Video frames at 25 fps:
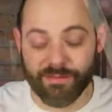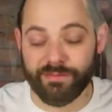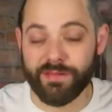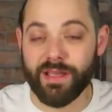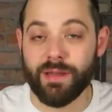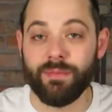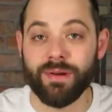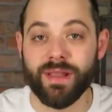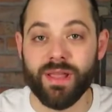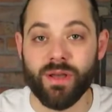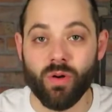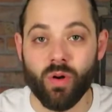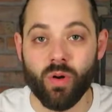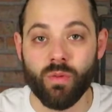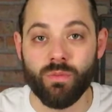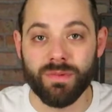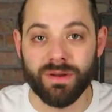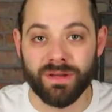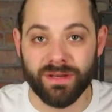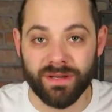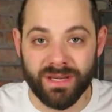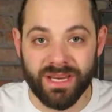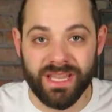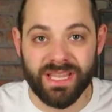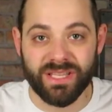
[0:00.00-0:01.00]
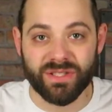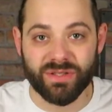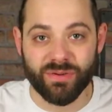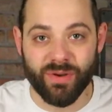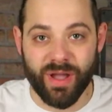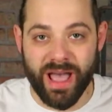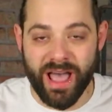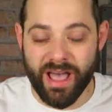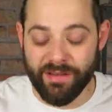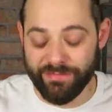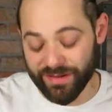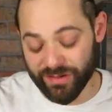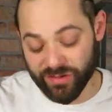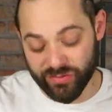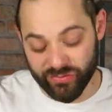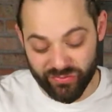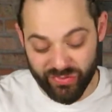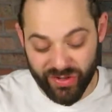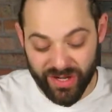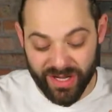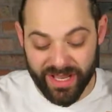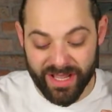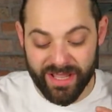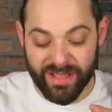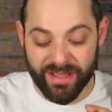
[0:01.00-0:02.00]
a family home needs to have. It's
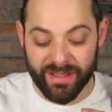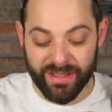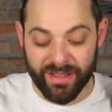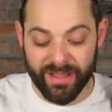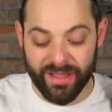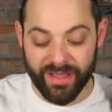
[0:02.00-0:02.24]
really